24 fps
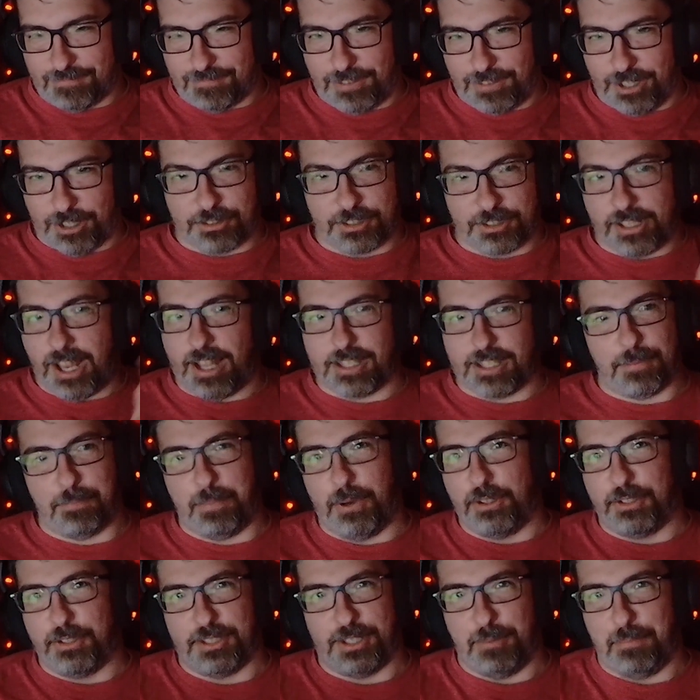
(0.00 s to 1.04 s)
there's not
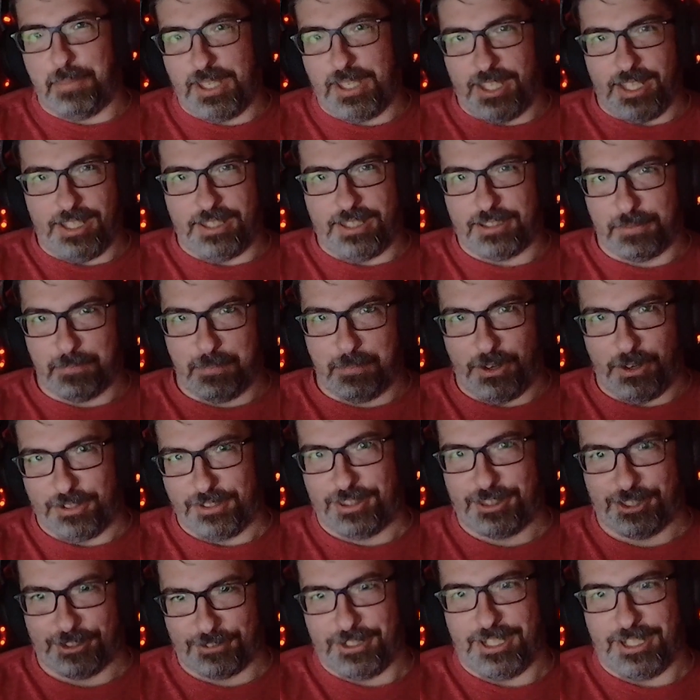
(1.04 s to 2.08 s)
supposed to be
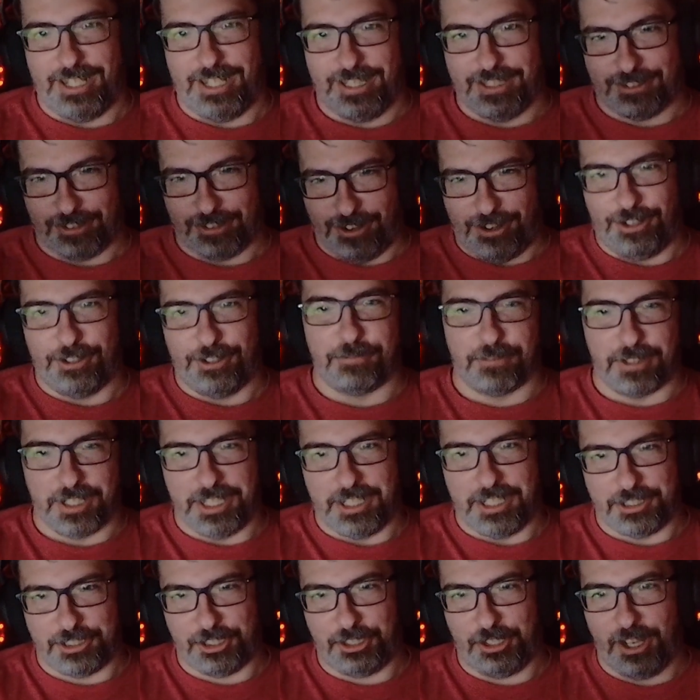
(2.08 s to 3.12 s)
Spartan 3s on
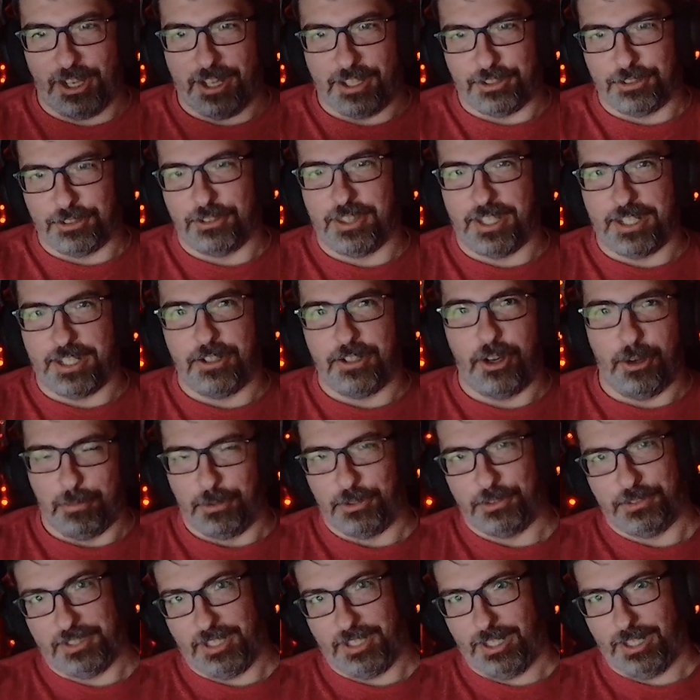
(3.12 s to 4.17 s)
Reach other than
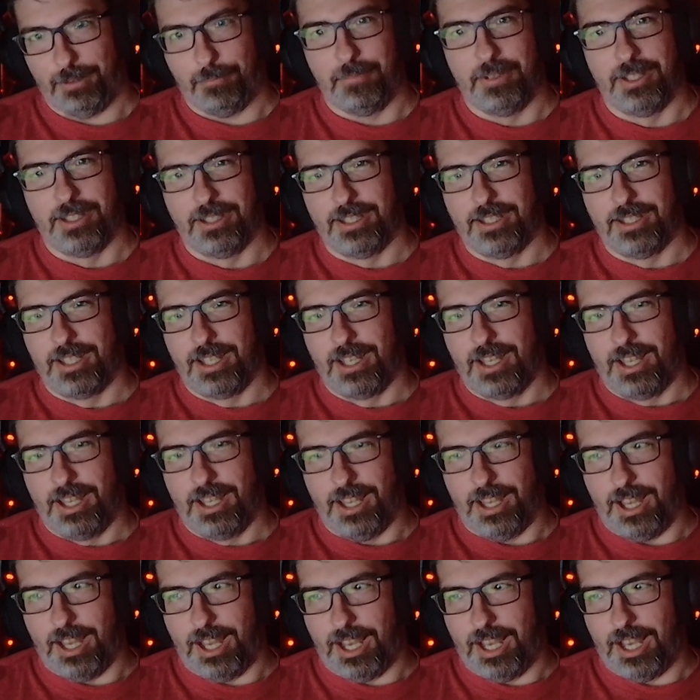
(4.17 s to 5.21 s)
Noble Team.
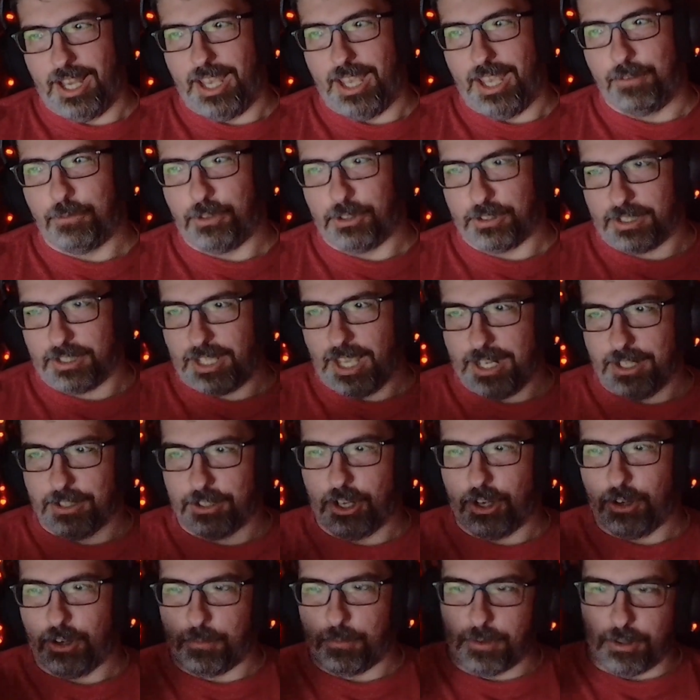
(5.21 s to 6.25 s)
And we'll kind of
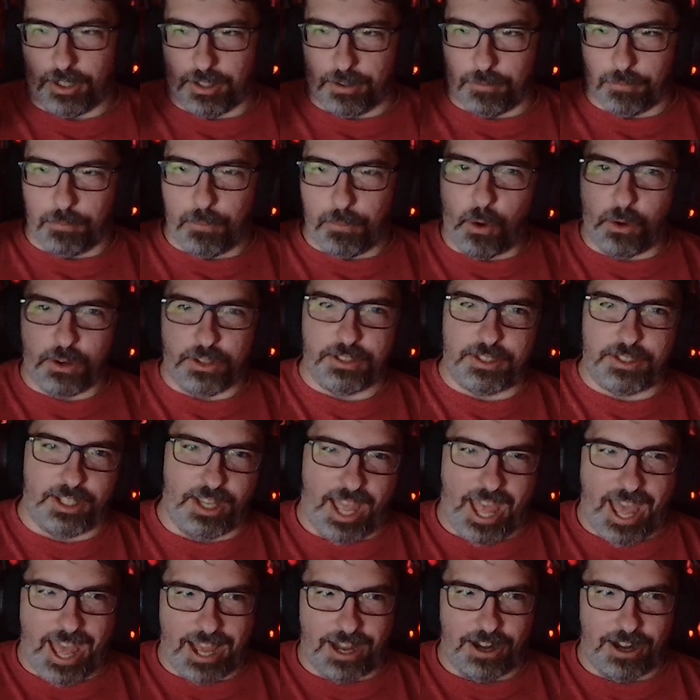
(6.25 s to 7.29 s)
go more
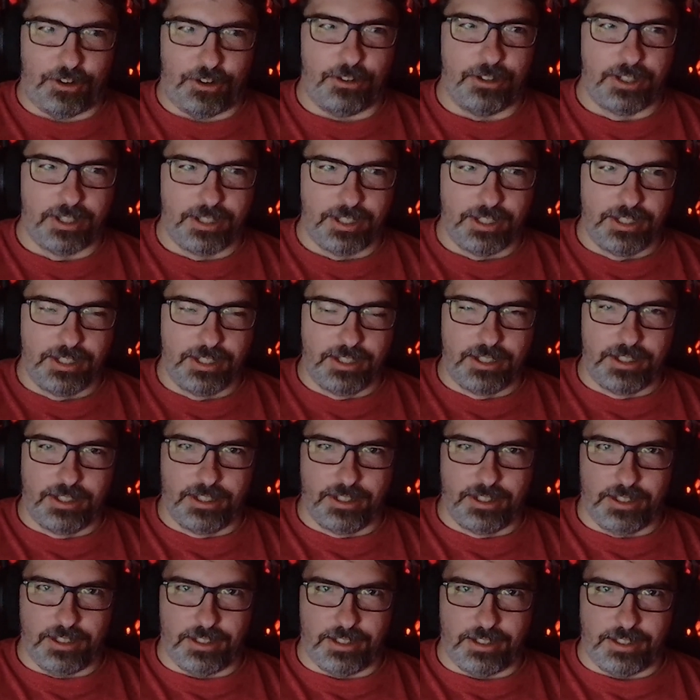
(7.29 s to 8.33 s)
into how
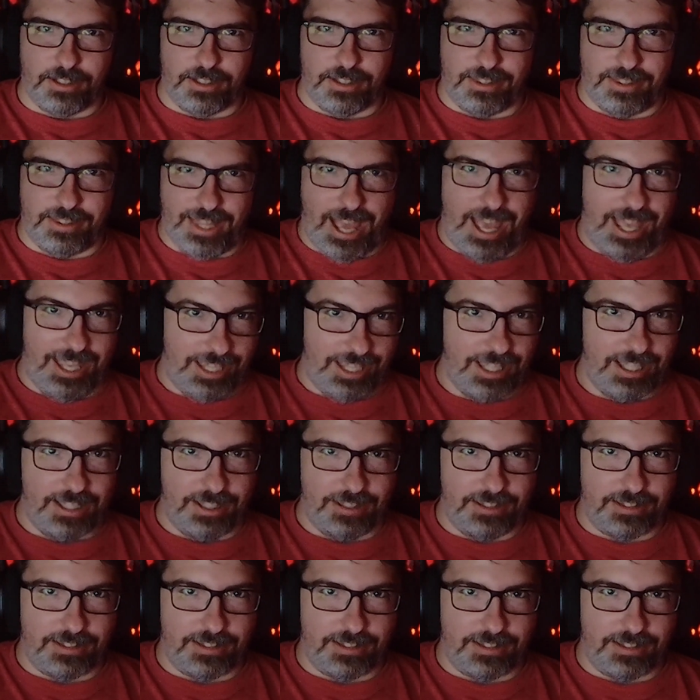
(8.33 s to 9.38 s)
that
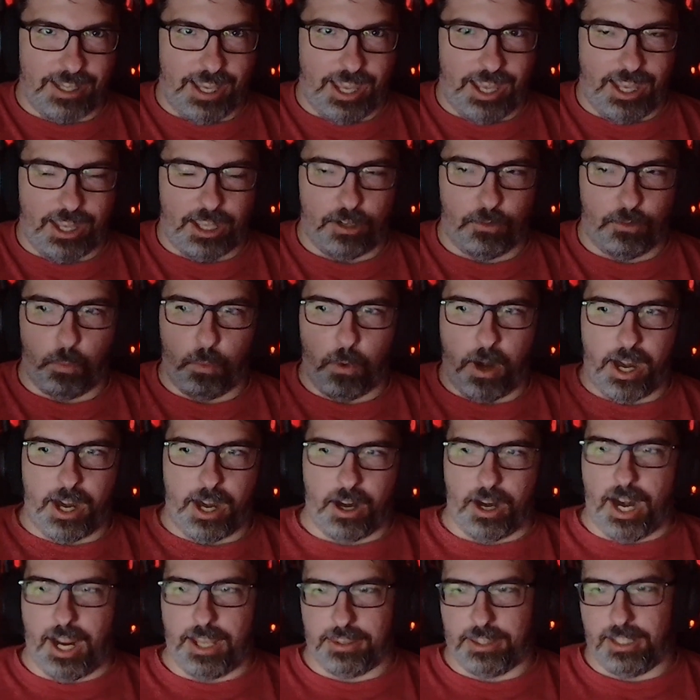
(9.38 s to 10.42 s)
is and
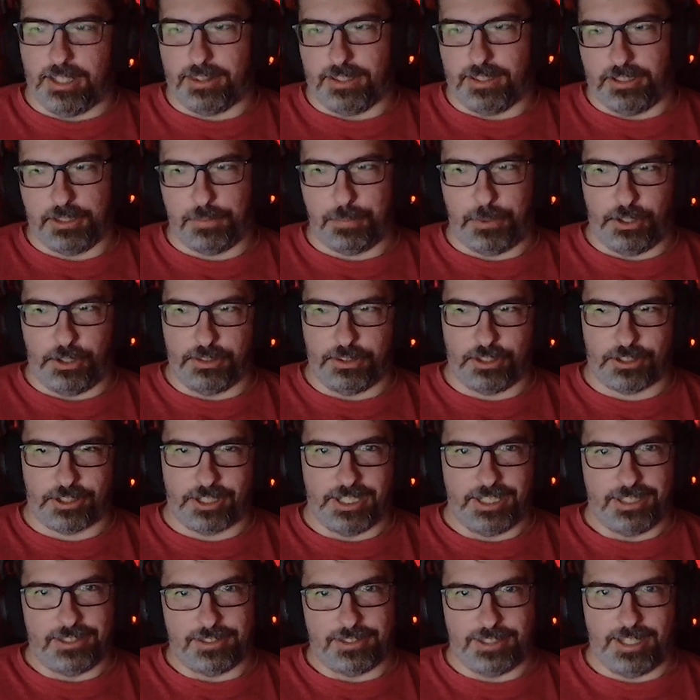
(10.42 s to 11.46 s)
where I think these Spartan
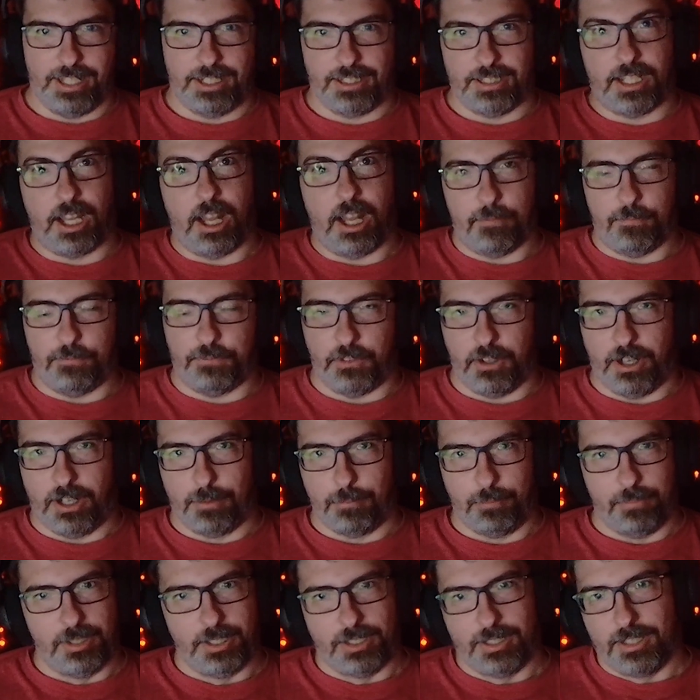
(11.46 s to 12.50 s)
3s then come
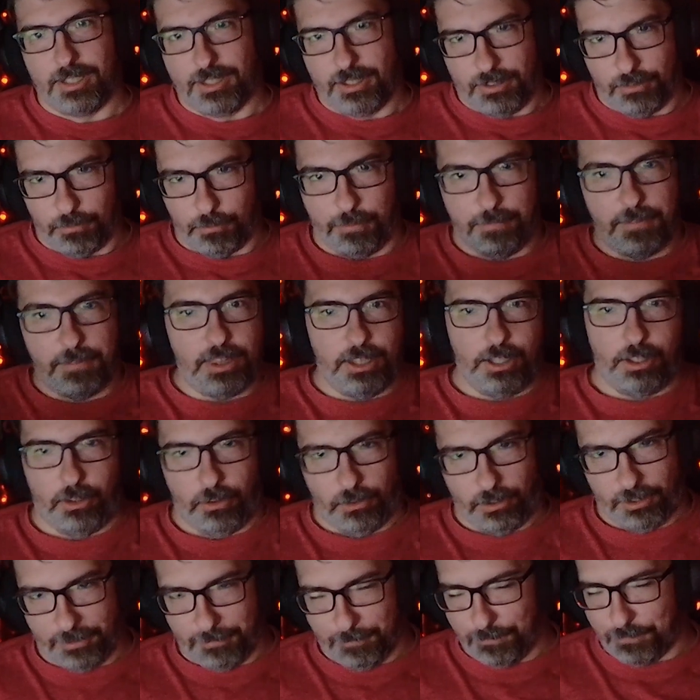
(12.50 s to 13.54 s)
from within the
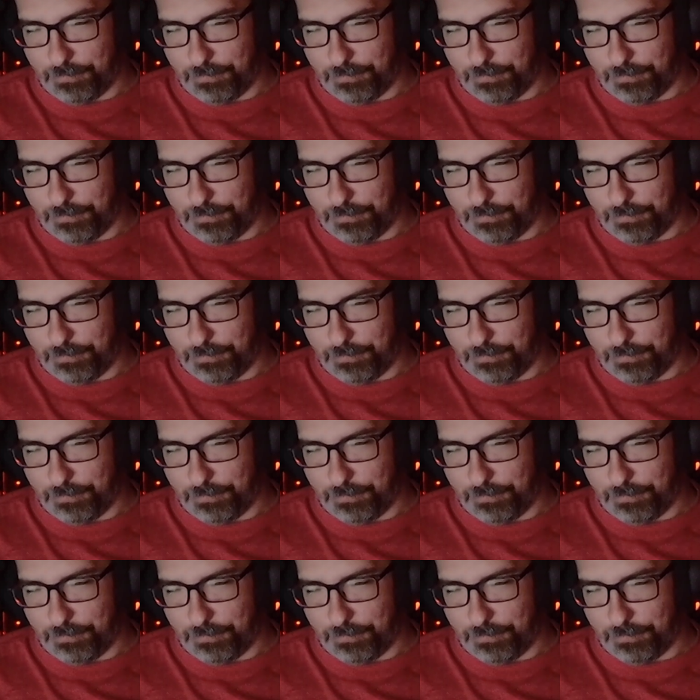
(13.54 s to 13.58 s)
lore.